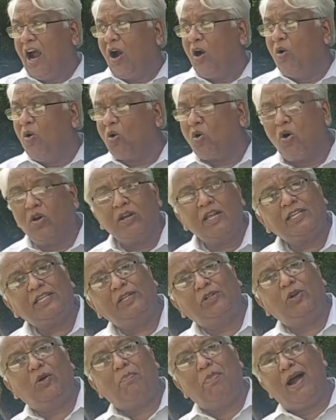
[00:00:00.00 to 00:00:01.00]

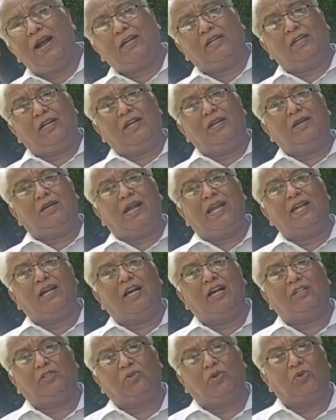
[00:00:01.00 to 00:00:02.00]
Gluconacetobacter
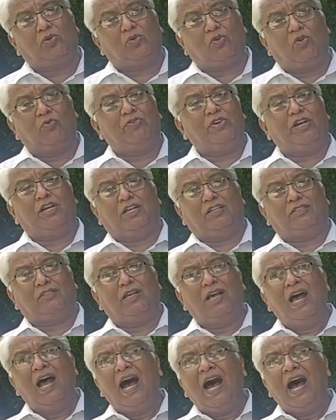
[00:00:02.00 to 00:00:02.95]
diazotrophicus